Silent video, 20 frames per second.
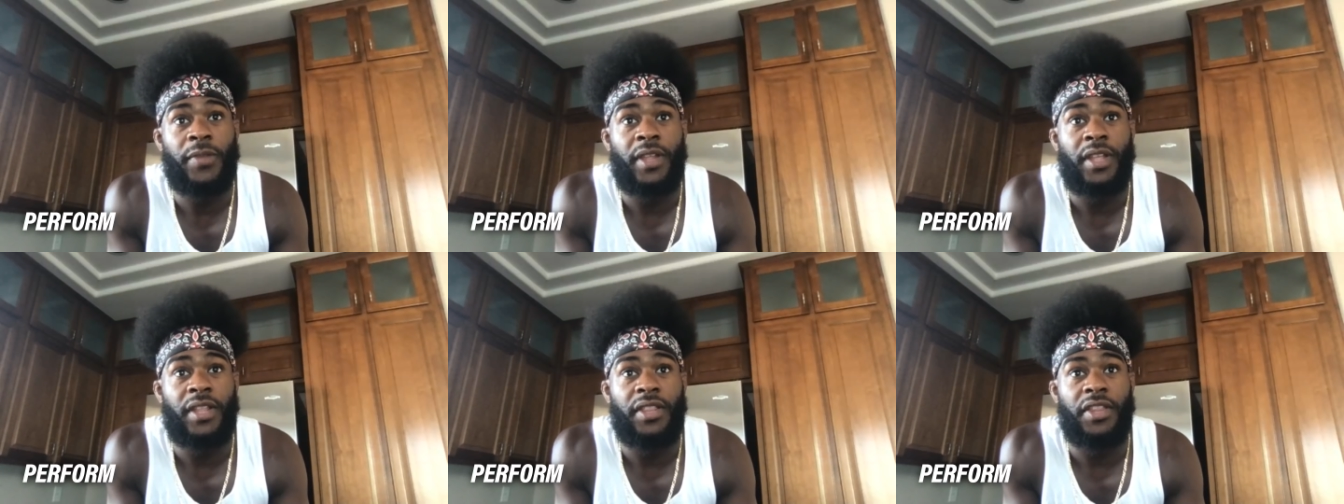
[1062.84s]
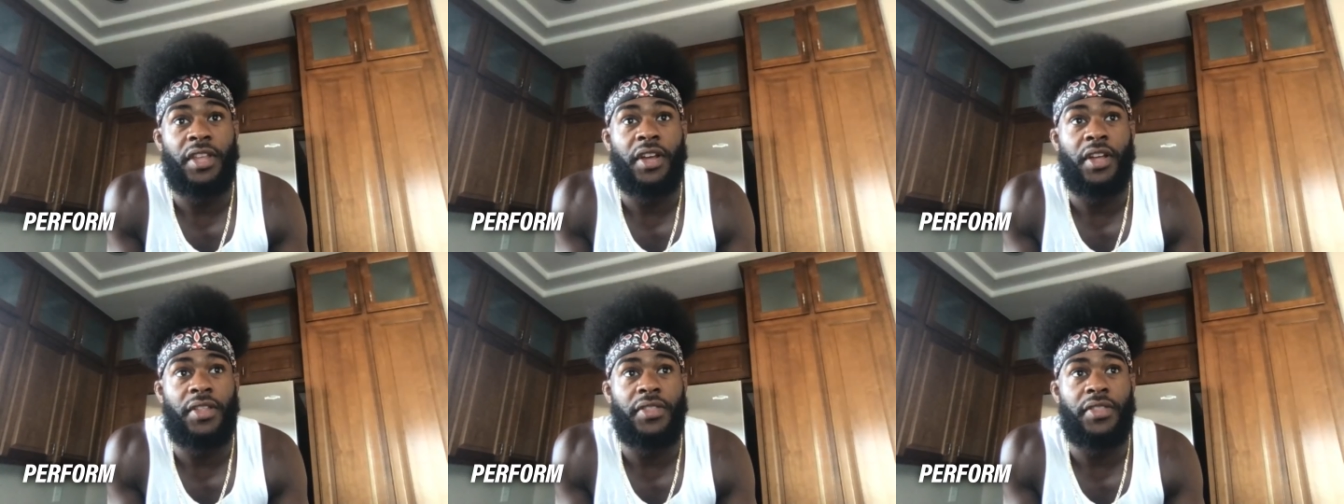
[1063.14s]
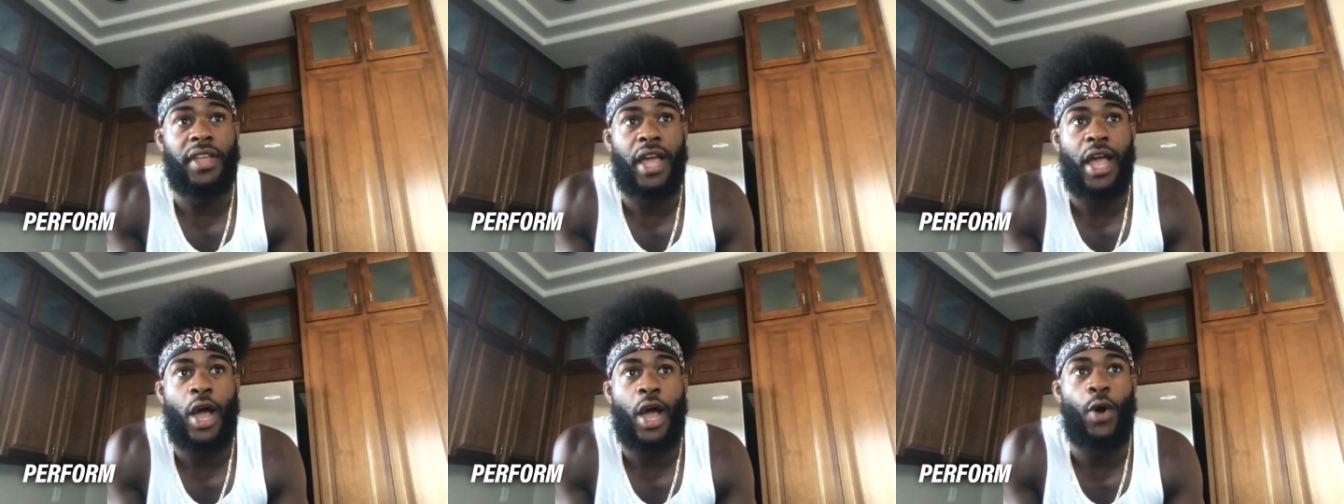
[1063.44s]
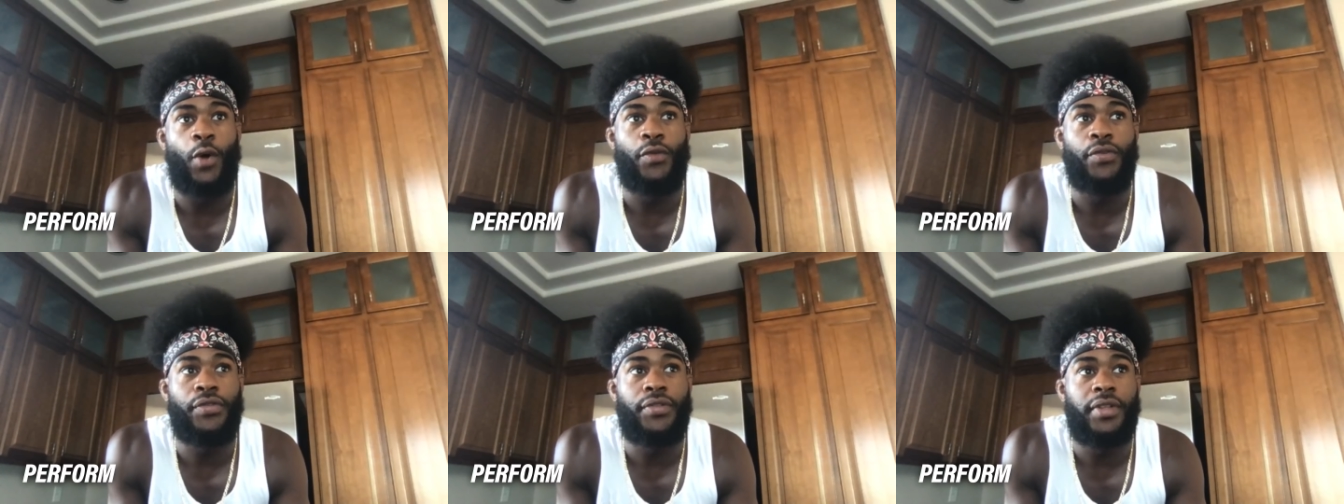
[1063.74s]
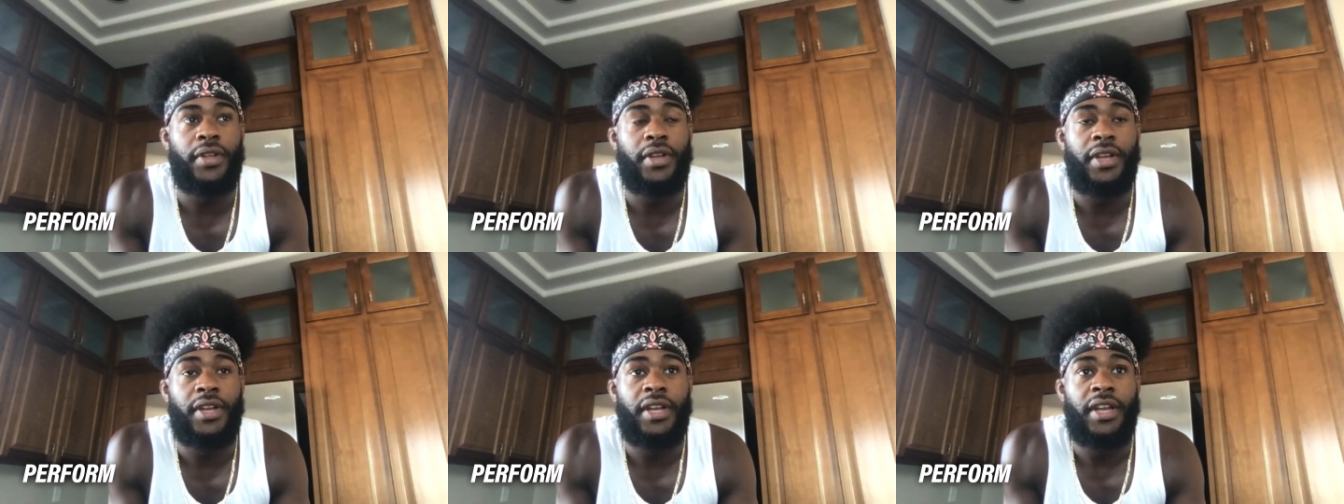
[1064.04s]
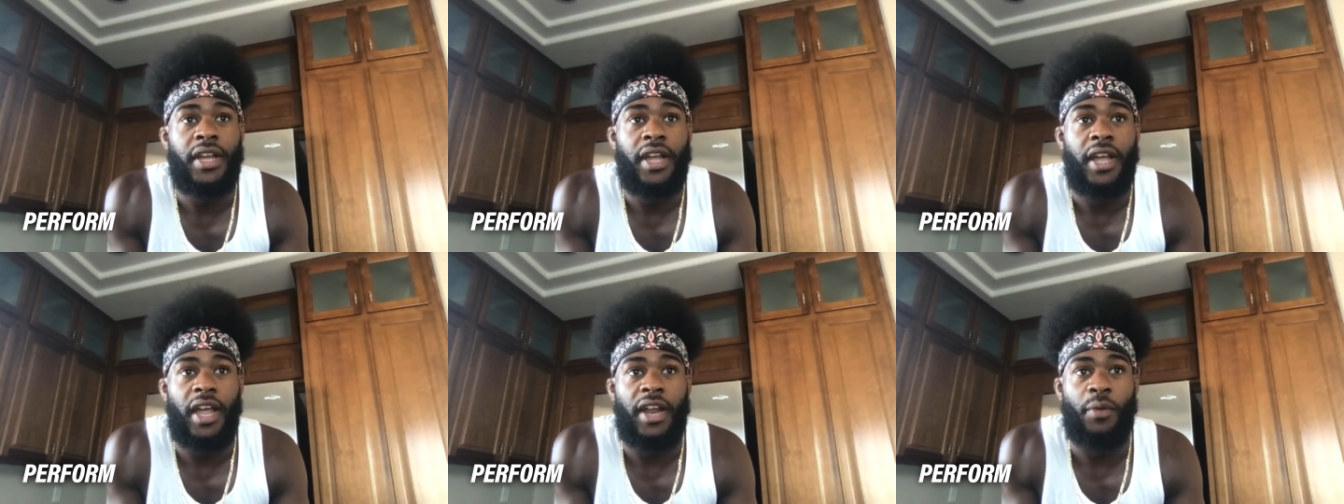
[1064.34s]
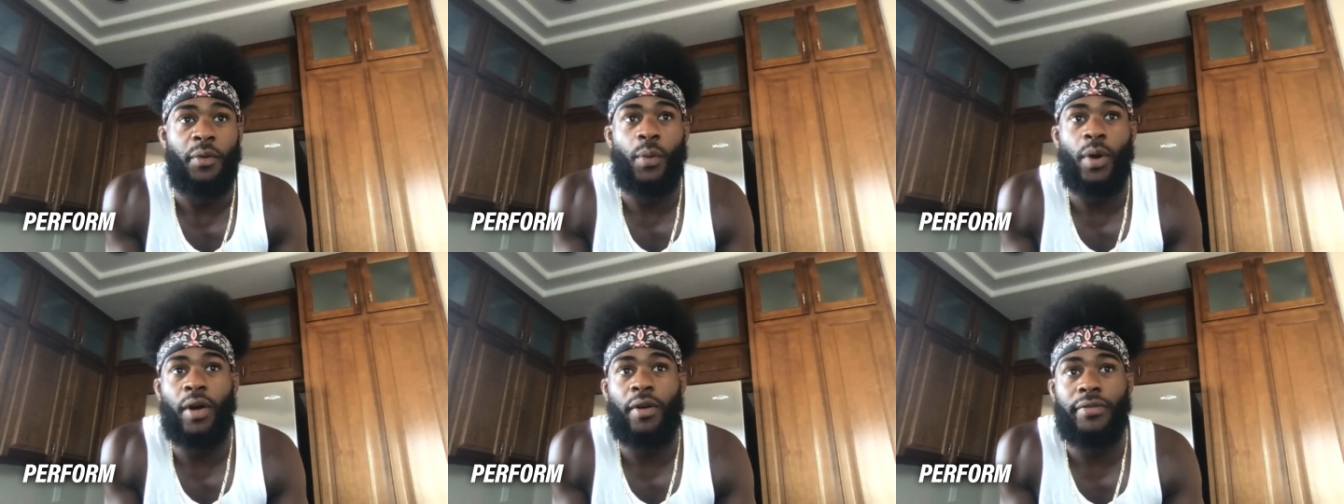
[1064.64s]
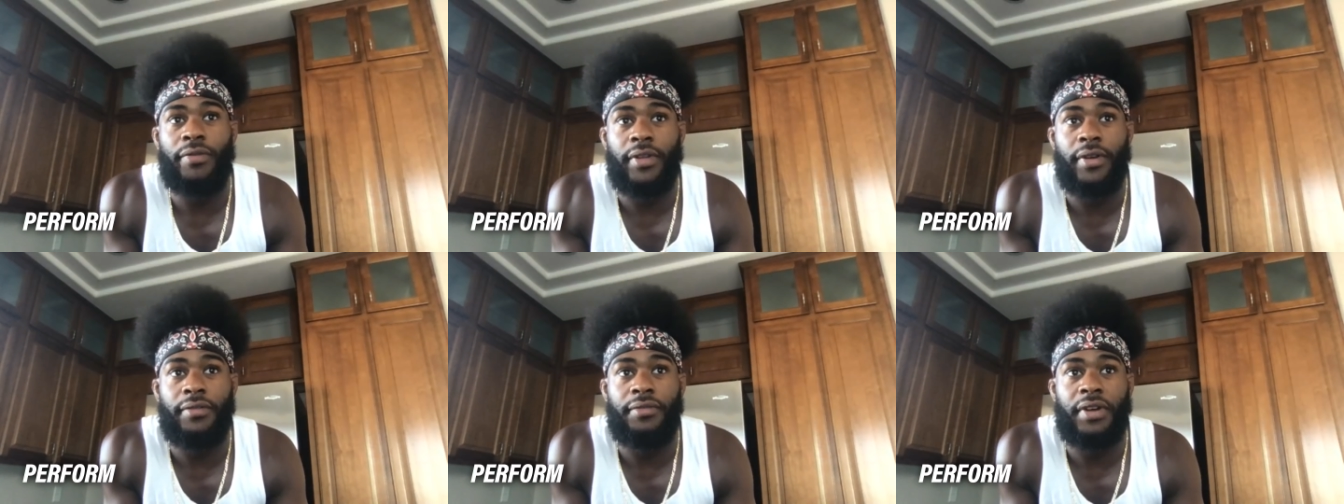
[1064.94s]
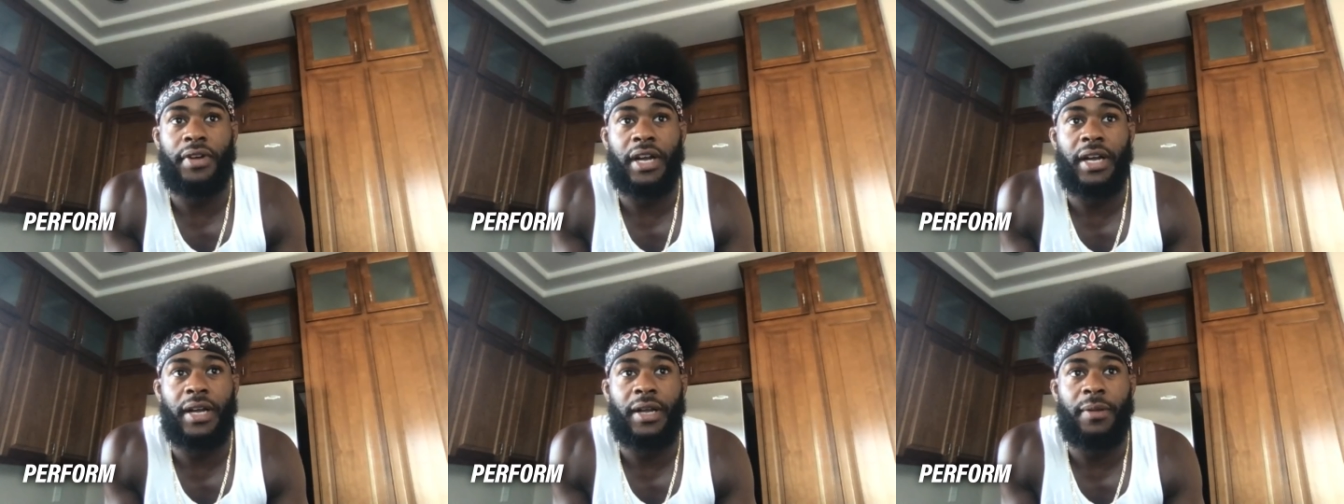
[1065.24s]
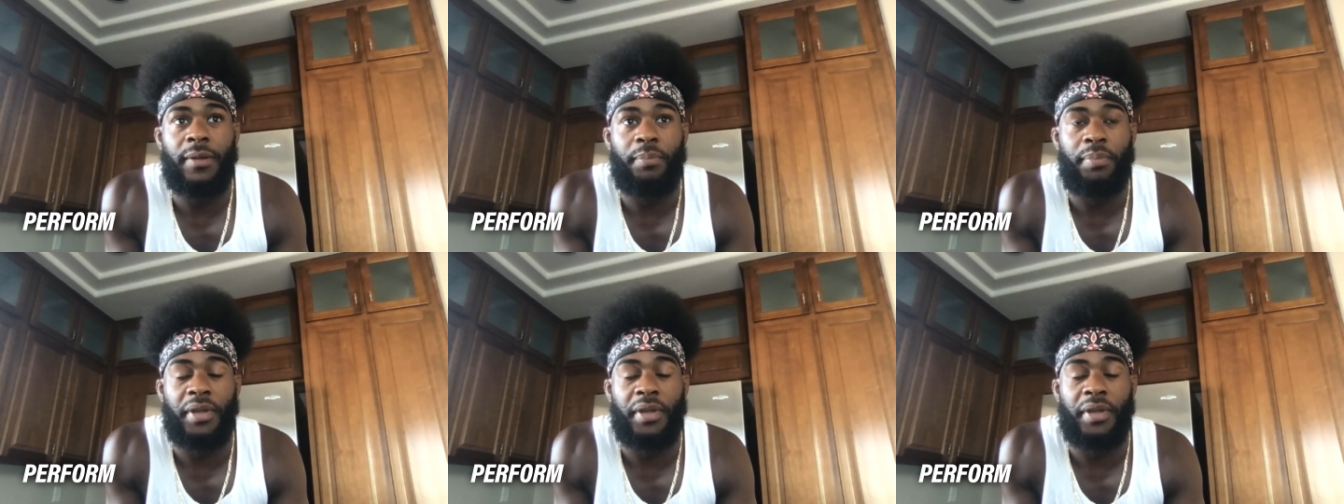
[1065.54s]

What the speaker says: the health and wealth of